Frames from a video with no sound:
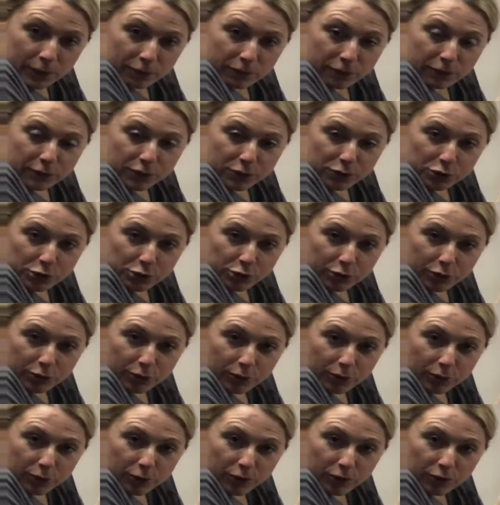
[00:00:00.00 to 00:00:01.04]
For
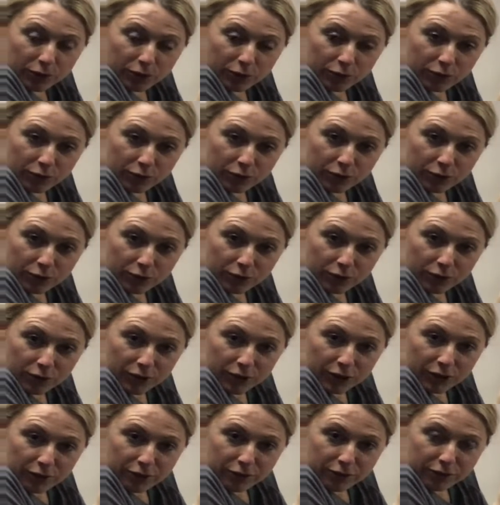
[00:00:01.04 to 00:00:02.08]
two.
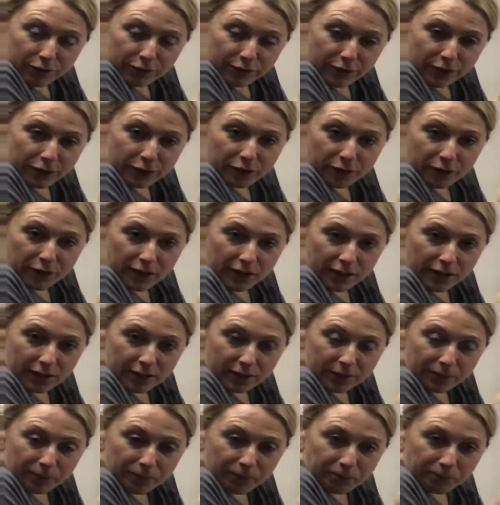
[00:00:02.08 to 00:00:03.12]
For
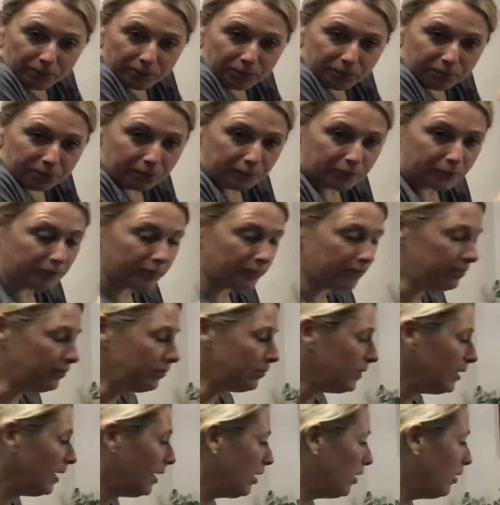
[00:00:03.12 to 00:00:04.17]
three.
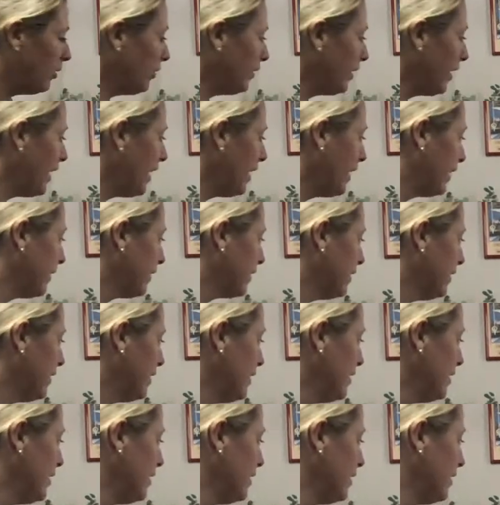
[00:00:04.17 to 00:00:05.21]
Okay.
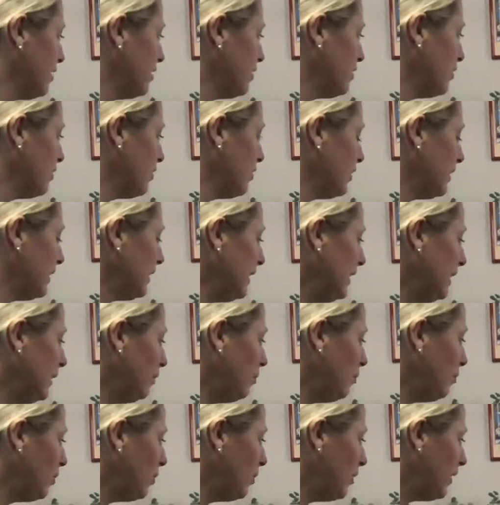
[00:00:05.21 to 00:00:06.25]
So the
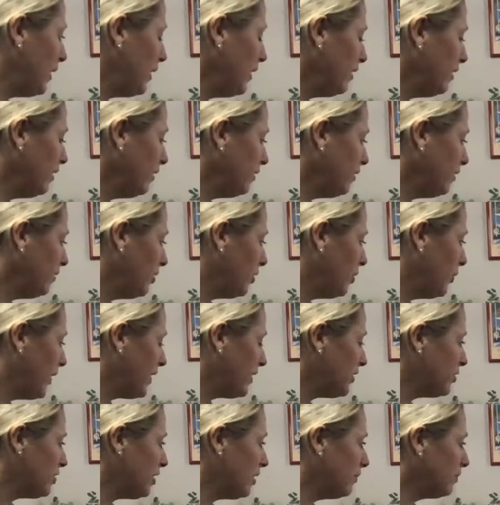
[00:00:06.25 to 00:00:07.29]
little boy who
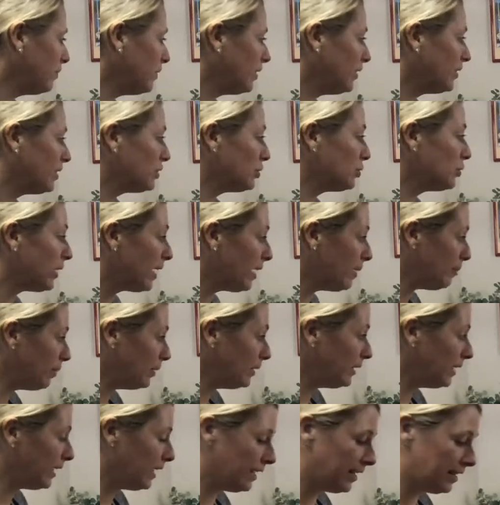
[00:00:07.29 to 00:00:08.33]
had jumped on the
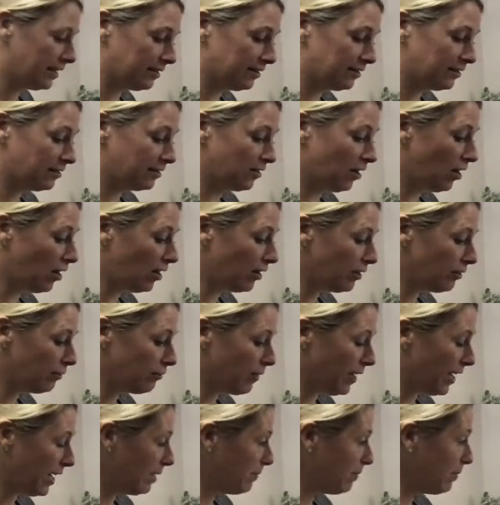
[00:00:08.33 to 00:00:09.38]
trampoline and saw the
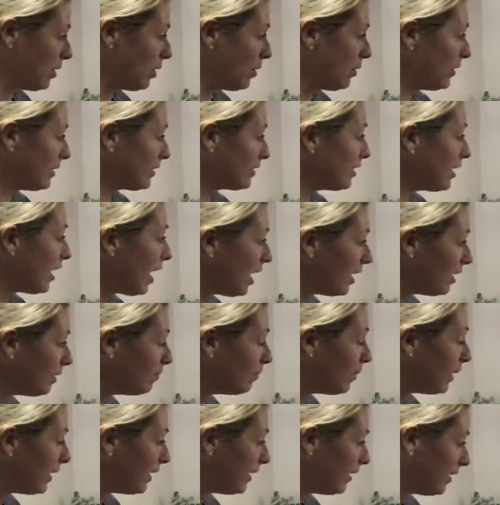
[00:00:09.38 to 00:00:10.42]
rainbow and got
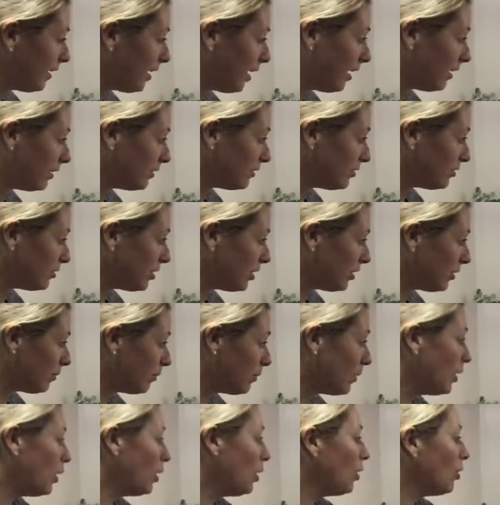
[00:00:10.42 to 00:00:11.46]
a bunny
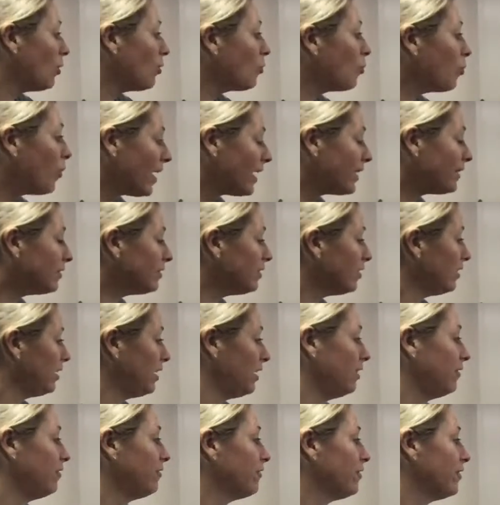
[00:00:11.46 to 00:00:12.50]
costume went
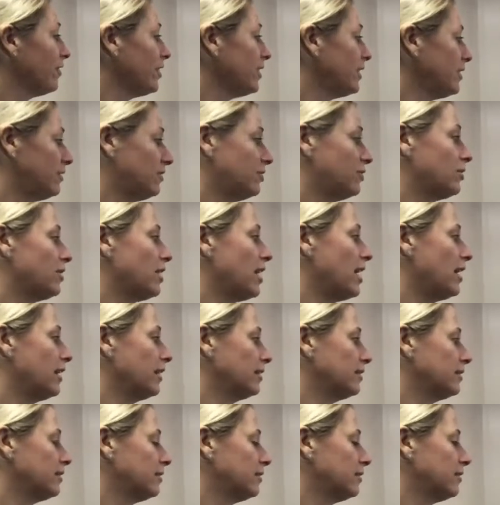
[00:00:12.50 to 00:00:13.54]
looking for Easter
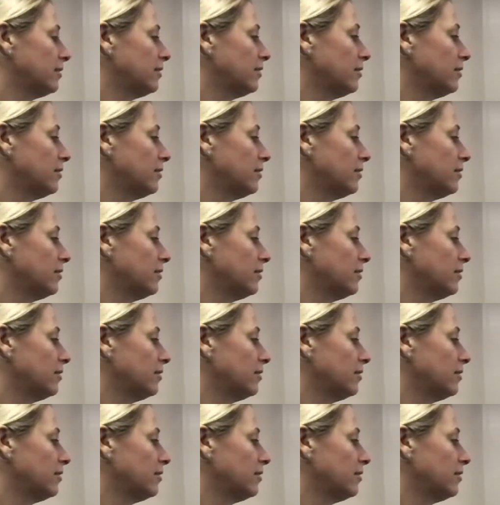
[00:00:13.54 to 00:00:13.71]
eggs.